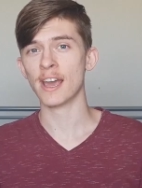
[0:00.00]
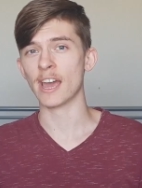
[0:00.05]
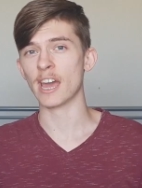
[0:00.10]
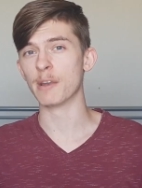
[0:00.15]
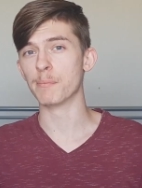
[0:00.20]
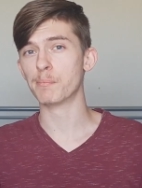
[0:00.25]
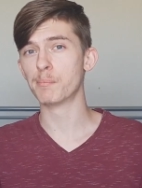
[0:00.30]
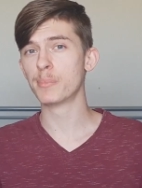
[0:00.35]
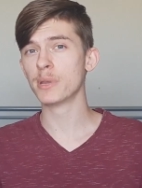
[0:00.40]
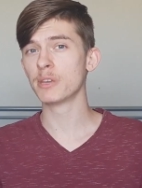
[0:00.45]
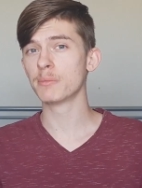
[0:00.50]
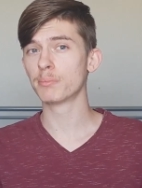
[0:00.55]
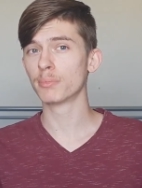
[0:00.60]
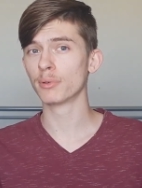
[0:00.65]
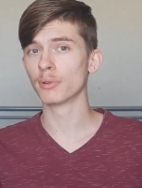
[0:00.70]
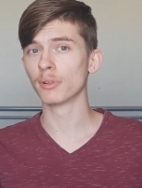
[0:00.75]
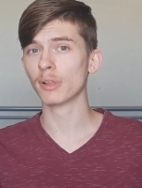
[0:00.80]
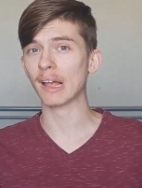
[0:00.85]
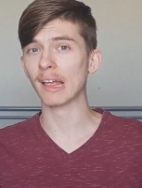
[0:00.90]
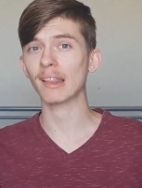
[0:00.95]
and
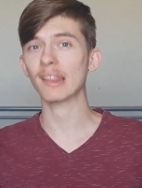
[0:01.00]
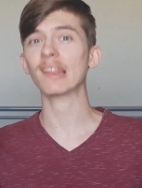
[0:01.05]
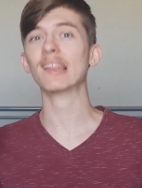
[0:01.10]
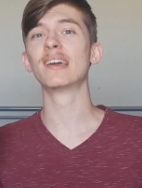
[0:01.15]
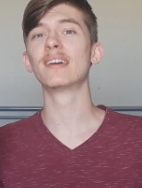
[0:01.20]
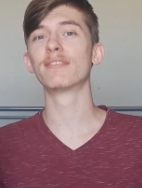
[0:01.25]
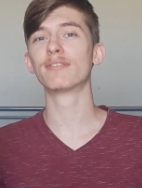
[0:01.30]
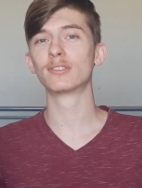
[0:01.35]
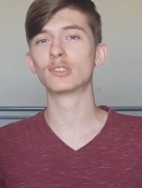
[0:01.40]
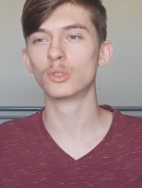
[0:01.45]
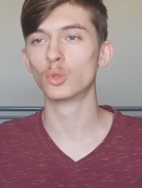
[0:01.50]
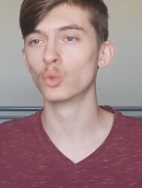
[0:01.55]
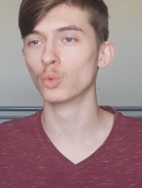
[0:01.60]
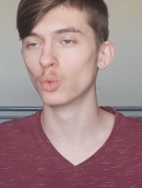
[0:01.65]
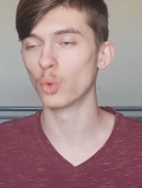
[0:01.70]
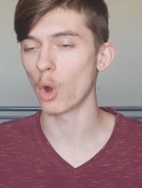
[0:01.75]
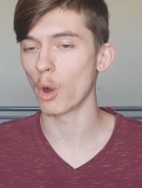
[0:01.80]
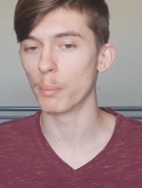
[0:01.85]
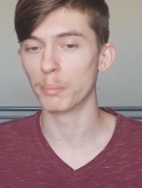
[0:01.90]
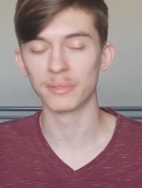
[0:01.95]
people live
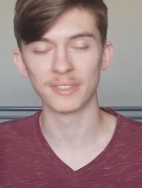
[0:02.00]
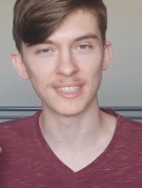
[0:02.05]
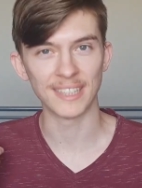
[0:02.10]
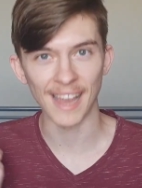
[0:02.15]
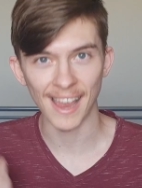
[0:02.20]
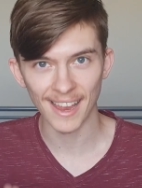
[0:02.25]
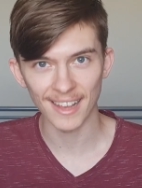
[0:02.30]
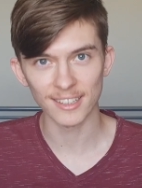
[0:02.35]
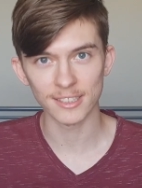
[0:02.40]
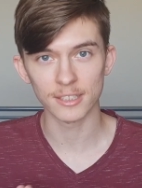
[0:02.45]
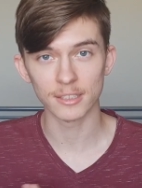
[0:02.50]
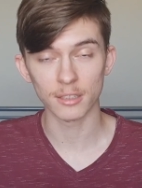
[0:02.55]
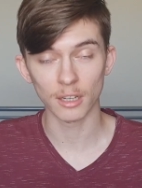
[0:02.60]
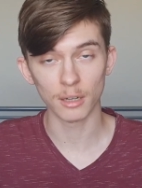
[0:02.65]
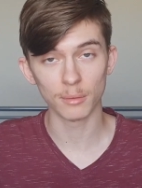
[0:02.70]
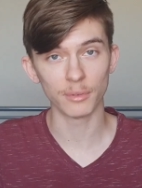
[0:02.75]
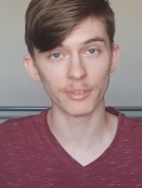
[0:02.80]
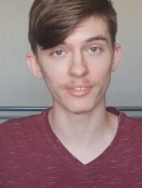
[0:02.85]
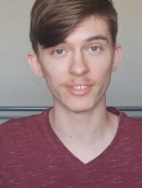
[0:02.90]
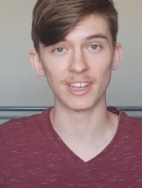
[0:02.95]
to obtain
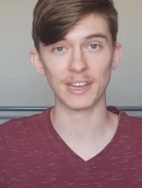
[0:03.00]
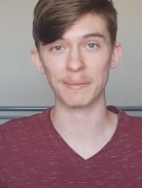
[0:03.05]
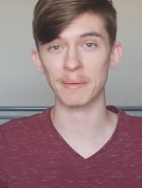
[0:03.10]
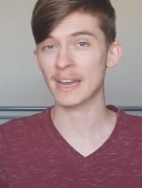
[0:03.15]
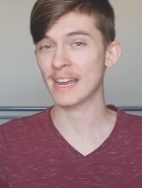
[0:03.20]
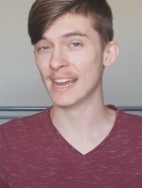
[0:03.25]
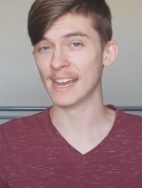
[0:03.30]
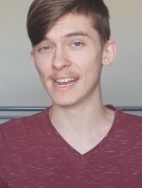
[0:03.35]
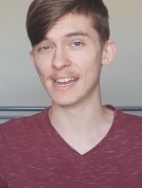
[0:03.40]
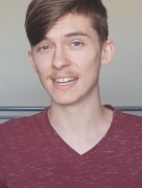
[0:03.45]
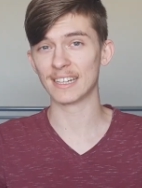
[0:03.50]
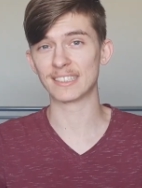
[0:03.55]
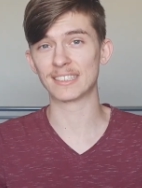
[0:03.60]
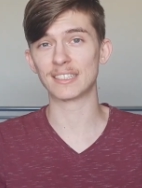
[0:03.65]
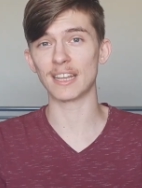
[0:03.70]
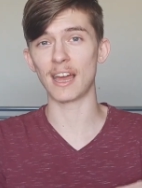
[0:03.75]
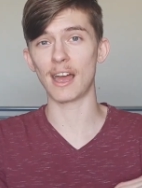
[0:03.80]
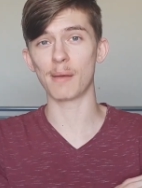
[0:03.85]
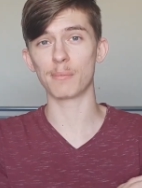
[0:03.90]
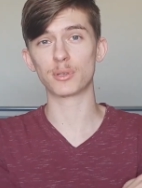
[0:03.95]
some of them.
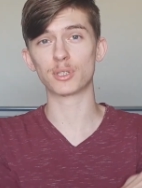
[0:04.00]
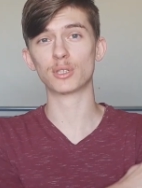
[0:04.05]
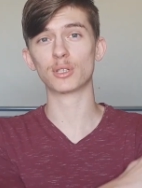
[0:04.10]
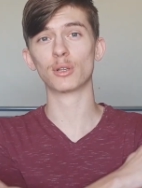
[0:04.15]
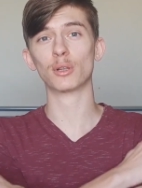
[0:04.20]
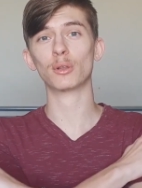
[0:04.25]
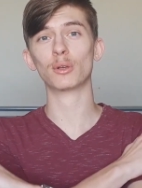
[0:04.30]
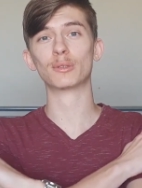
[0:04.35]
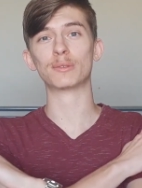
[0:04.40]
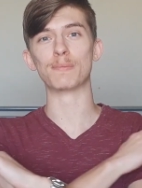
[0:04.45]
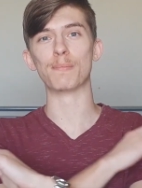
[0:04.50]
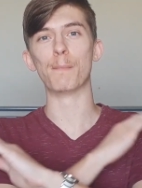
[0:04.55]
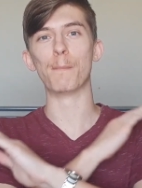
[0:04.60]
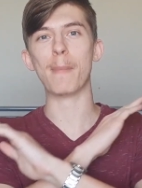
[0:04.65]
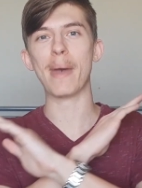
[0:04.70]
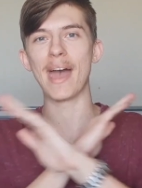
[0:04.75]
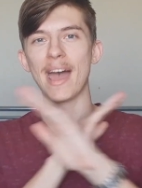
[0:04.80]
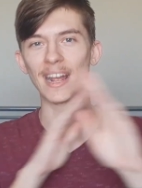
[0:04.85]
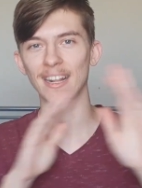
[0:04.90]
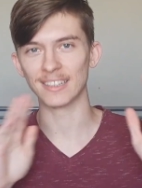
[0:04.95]
It's absolute
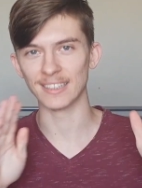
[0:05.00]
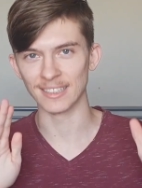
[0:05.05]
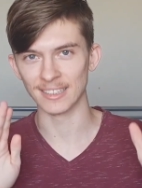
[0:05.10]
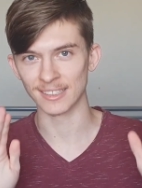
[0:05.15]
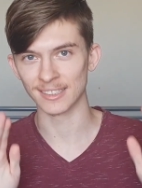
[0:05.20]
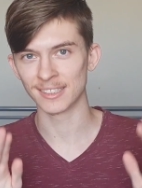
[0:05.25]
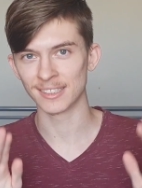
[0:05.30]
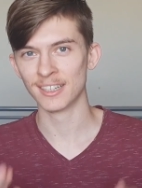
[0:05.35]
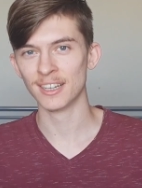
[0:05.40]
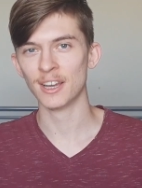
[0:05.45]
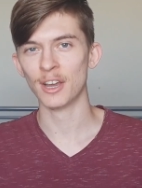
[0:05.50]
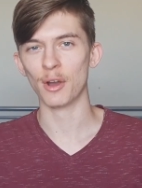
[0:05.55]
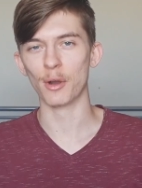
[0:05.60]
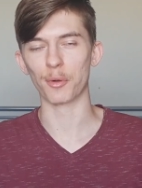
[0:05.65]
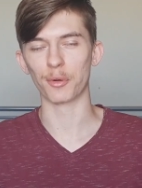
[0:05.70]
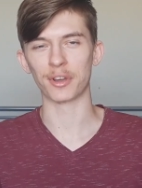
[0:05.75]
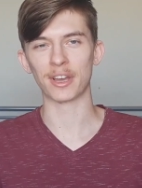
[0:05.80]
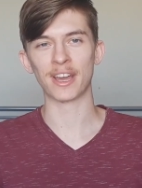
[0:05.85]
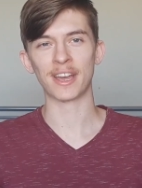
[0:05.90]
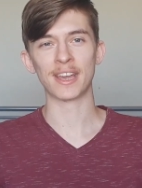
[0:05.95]
madness,
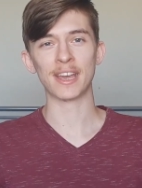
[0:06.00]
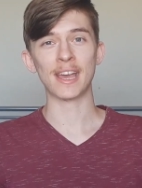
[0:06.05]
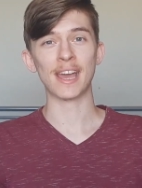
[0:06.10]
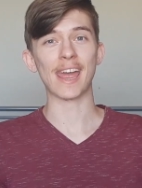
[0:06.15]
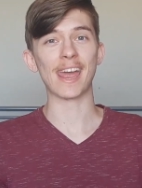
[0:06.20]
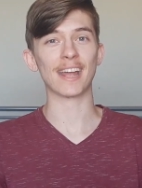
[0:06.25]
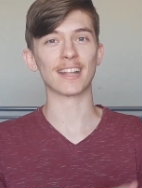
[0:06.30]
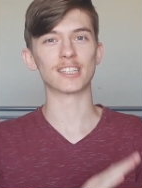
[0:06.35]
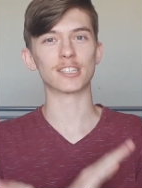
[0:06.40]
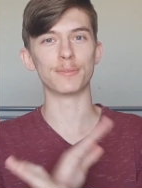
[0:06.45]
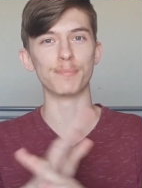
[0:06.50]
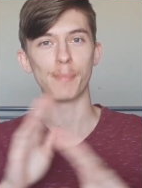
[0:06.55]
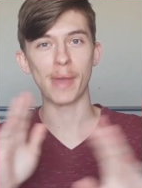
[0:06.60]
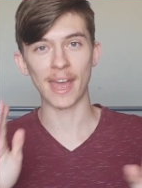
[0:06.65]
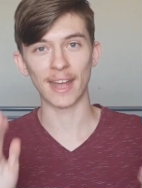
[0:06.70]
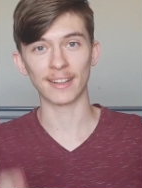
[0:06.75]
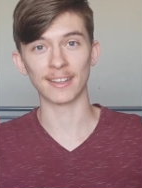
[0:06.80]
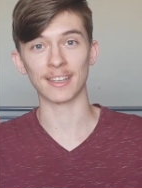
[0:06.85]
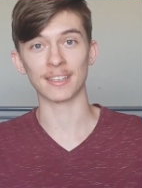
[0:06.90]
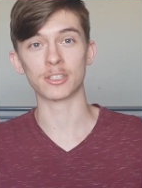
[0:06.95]
okay? It's
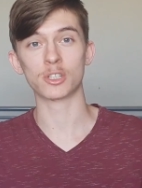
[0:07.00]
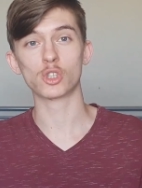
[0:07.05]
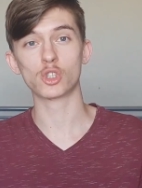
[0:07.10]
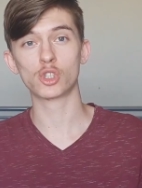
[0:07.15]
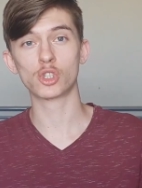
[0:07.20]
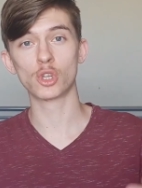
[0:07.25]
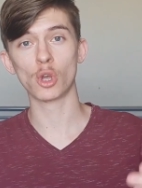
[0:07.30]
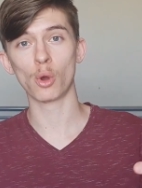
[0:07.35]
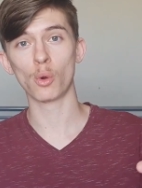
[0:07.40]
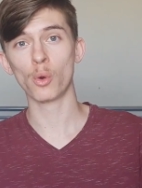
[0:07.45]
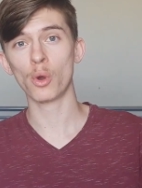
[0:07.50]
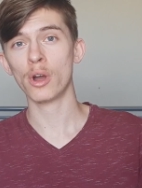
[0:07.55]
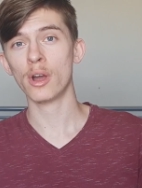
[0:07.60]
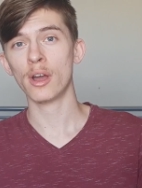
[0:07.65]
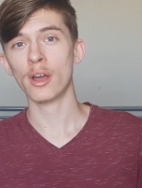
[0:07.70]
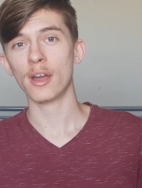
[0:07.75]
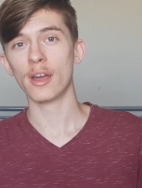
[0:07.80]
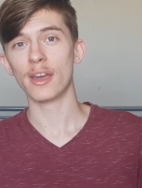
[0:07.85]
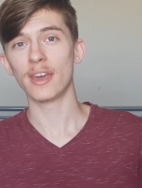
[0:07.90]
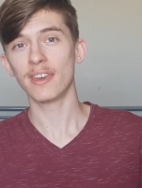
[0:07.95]
madness. So
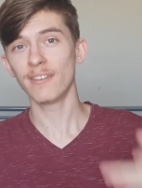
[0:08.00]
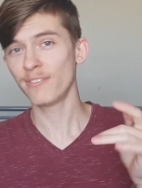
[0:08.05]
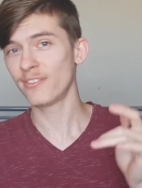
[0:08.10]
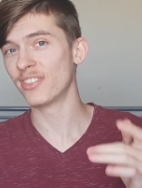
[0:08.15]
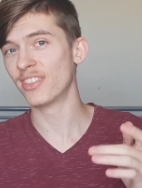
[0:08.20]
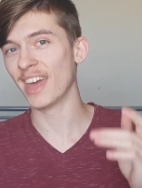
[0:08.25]
if